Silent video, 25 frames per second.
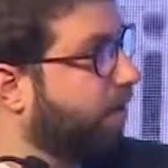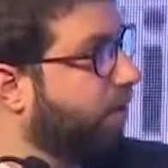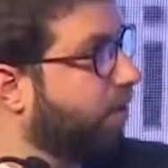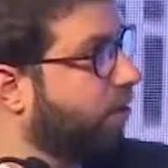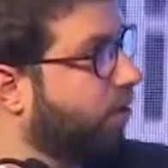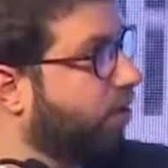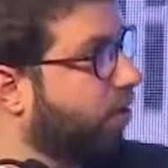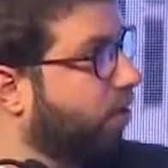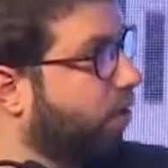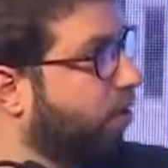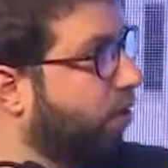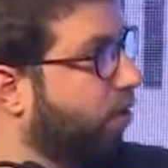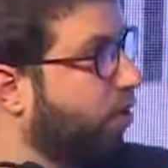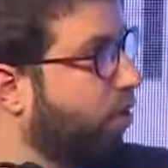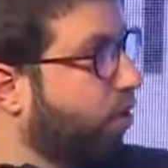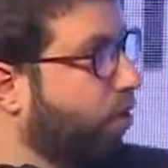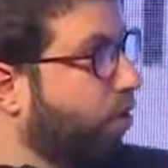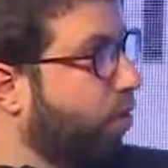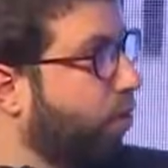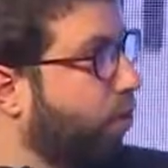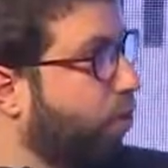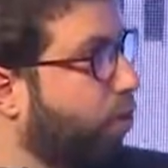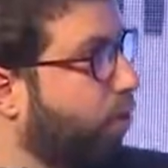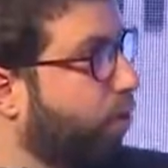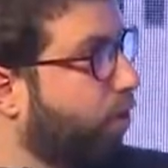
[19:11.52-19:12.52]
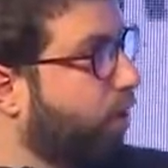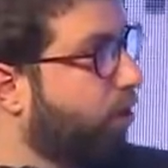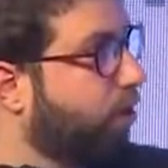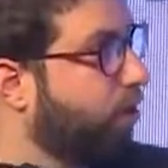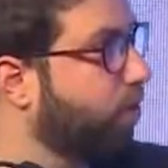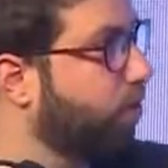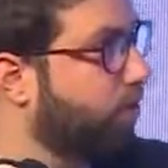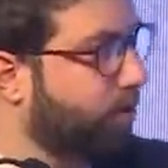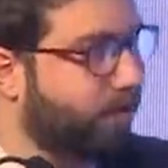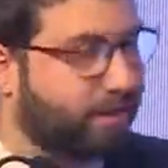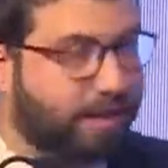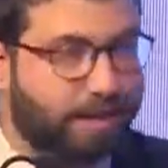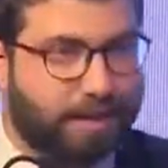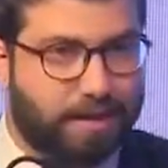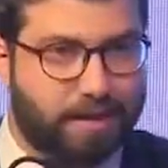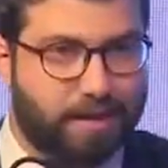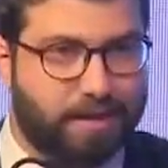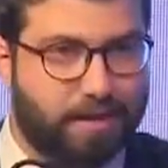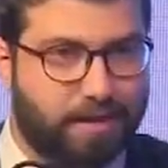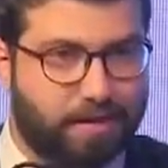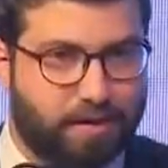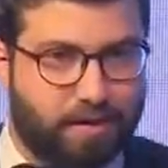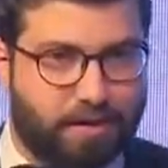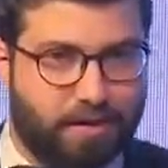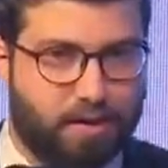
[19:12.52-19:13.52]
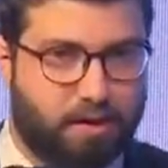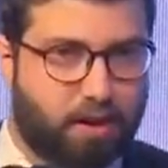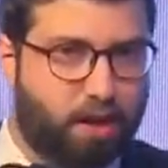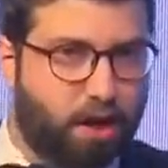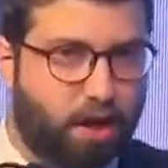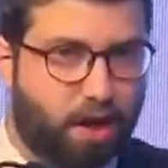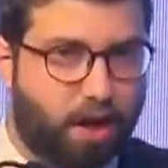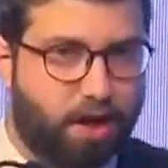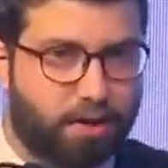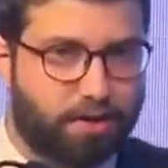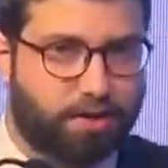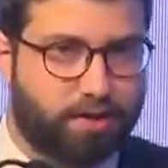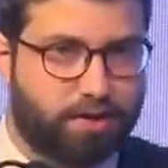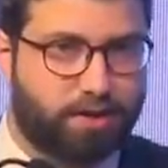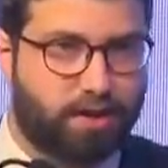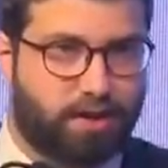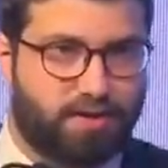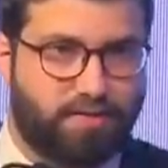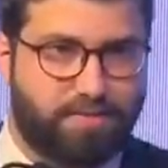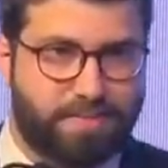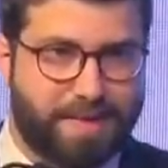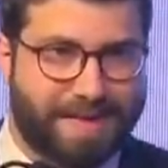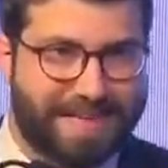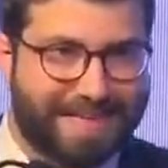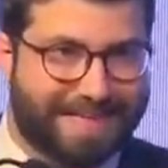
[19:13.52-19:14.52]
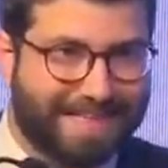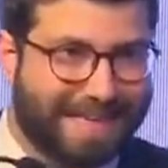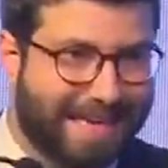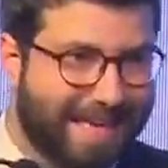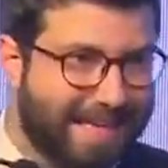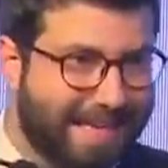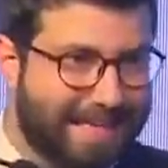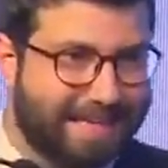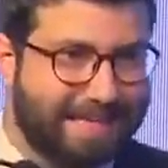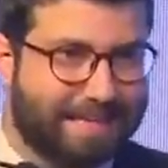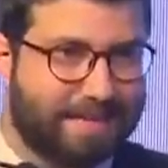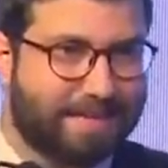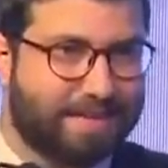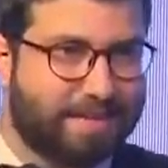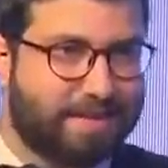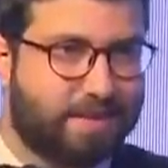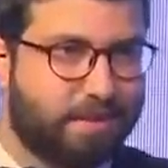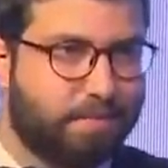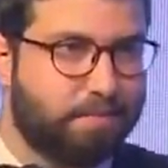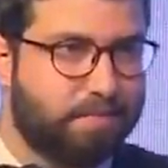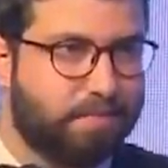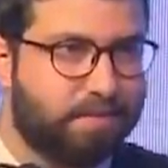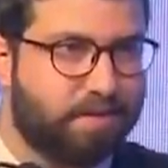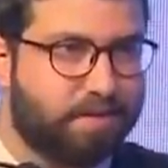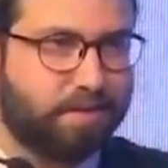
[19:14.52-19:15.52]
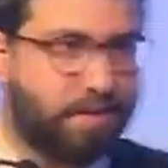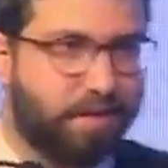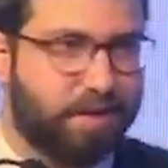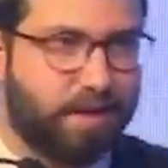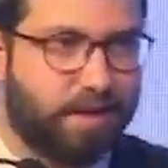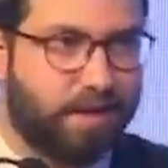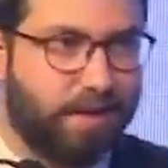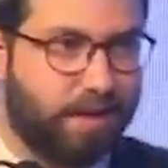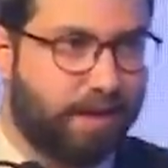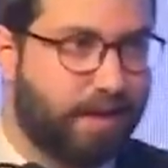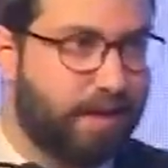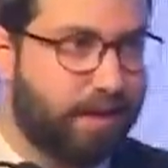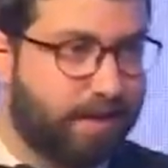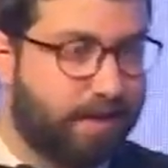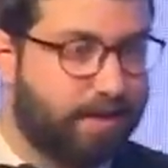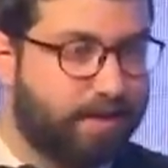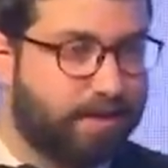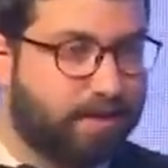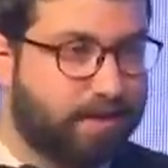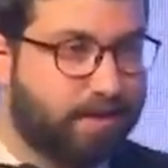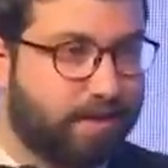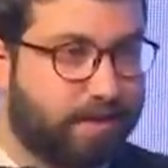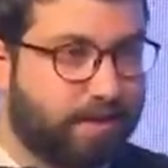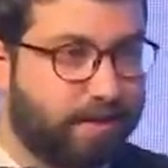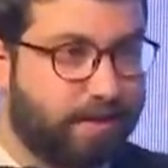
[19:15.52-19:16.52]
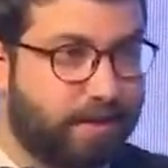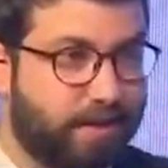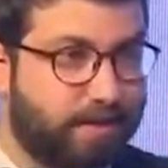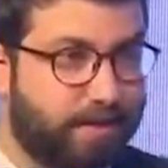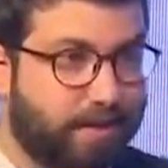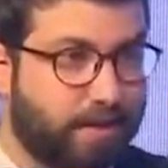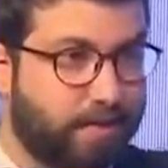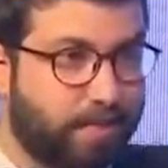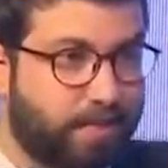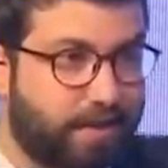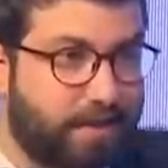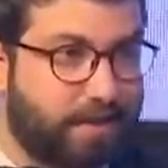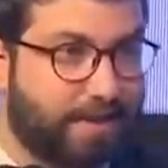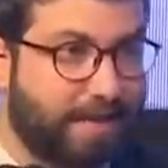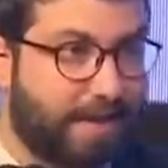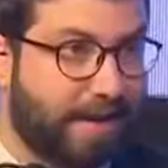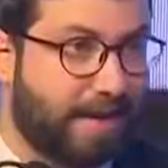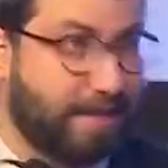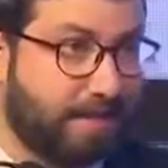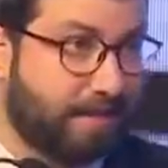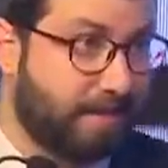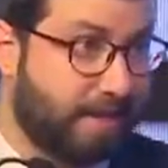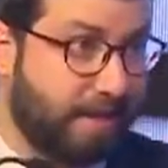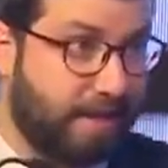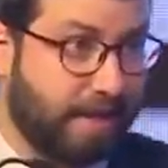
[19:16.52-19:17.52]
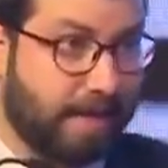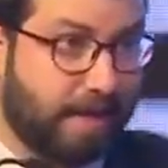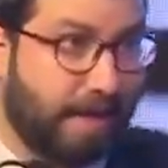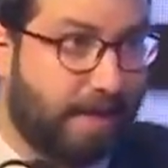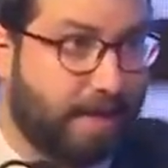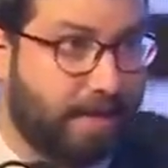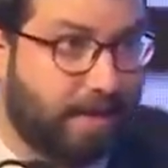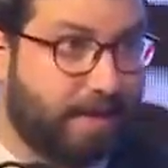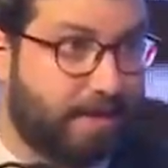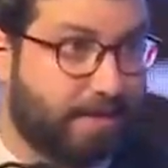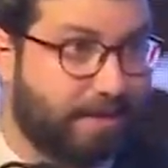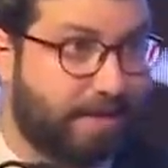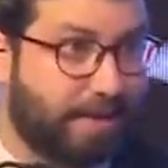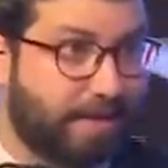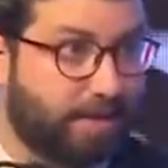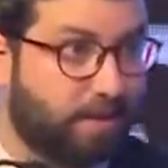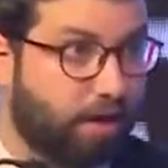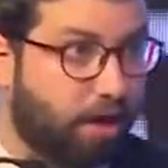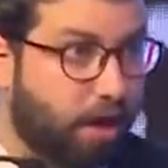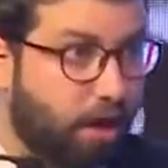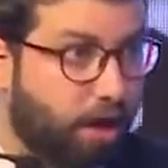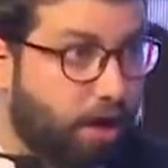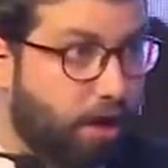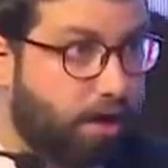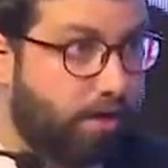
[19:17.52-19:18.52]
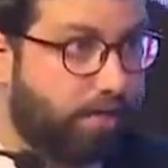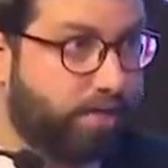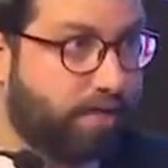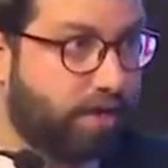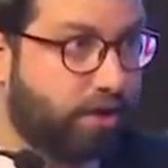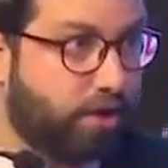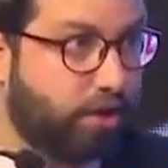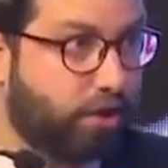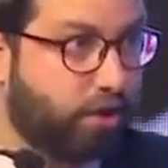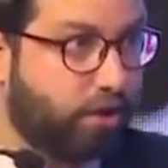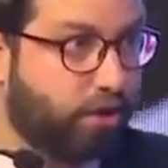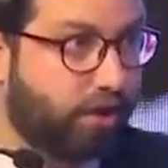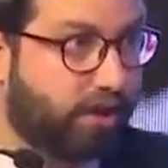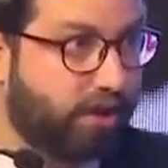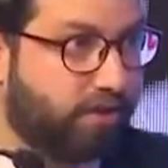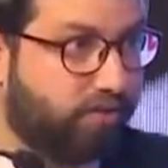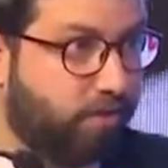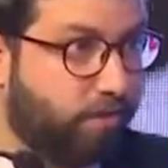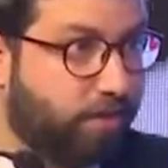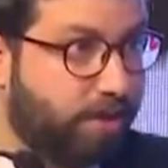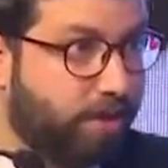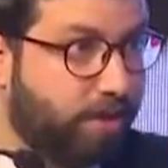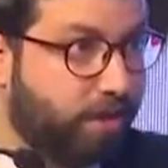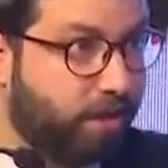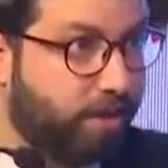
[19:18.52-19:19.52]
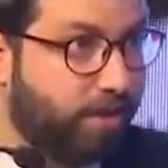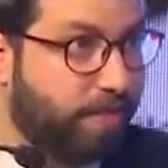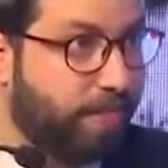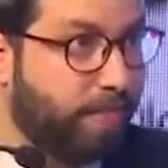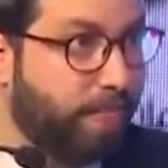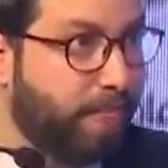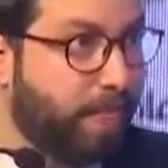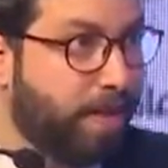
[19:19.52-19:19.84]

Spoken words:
So reducing the cost of maintaining systems is something that is at the heart of digital transformation.